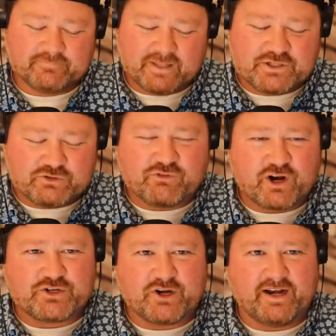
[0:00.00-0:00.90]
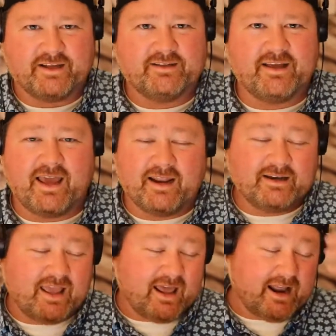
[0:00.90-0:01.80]
It's just frustrating.
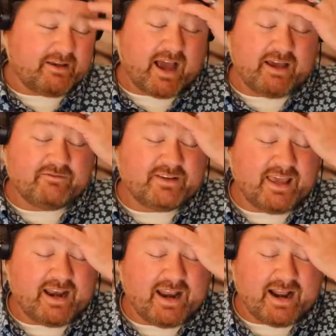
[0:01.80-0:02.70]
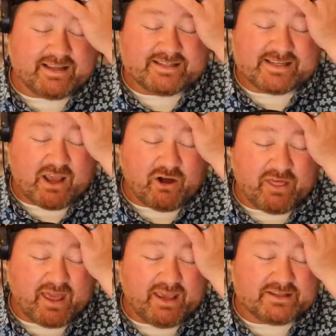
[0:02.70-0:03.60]
And I say all
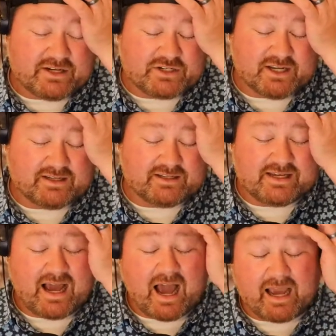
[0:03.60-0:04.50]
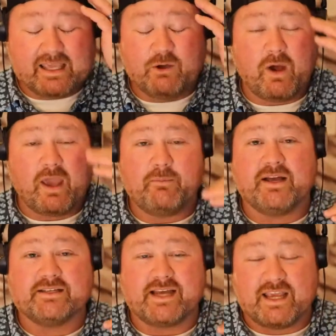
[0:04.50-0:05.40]
that in such a cocky way
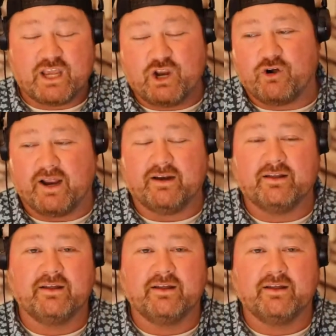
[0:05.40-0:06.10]
because I hear it.